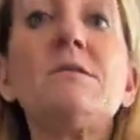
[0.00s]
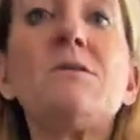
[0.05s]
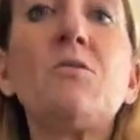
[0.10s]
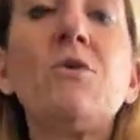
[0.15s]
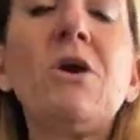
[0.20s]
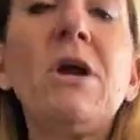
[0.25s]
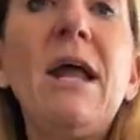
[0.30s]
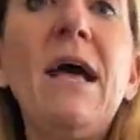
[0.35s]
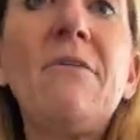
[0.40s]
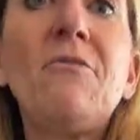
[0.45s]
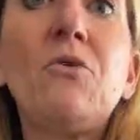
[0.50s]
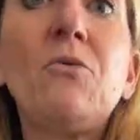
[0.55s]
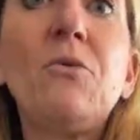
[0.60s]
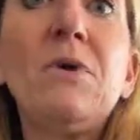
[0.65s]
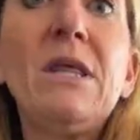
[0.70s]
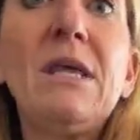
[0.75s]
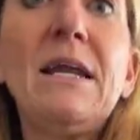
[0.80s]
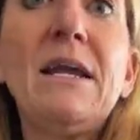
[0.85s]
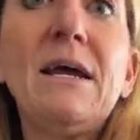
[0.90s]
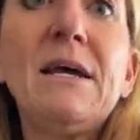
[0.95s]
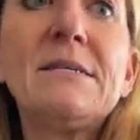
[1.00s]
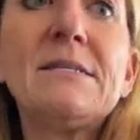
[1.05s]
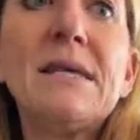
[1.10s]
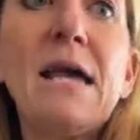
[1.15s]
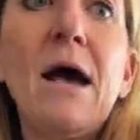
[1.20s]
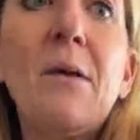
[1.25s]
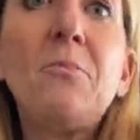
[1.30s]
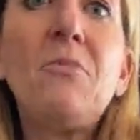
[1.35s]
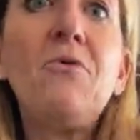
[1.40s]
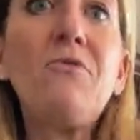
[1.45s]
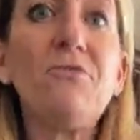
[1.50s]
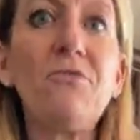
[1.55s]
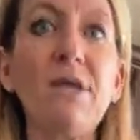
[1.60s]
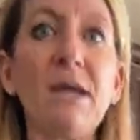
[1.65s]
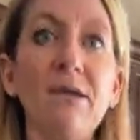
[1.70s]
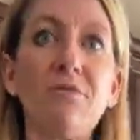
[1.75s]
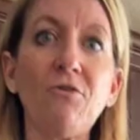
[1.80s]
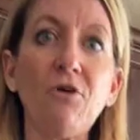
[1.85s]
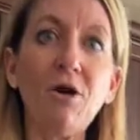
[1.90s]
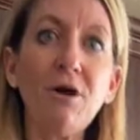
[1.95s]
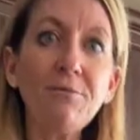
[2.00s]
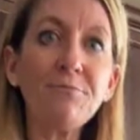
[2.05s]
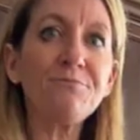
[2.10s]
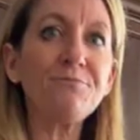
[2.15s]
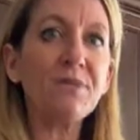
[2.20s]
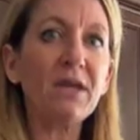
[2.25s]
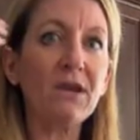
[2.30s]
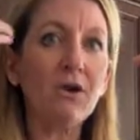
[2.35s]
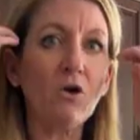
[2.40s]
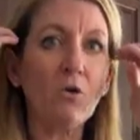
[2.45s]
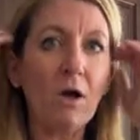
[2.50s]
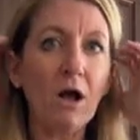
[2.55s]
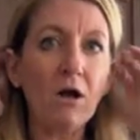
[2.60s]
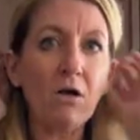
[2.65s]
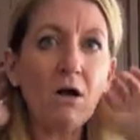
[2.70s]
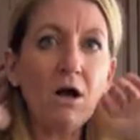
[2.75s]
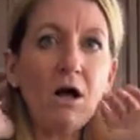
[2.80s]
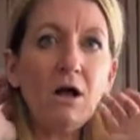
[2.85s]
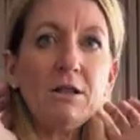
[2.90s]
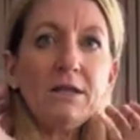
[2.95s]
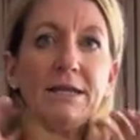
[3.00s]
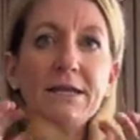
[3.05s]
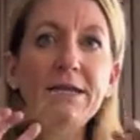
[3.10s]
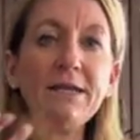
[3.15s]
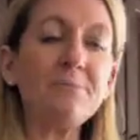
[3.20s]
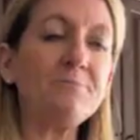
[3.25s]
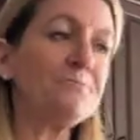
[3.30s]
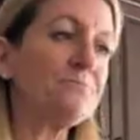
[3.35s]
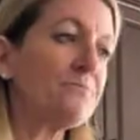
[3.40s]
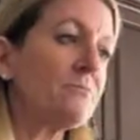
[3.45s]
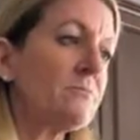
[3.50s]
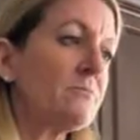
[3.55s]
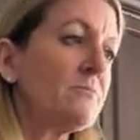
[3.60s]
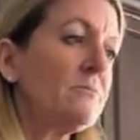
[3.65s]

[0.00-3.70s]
So we're gonna have a really nice apple flavor and no alcohol in it.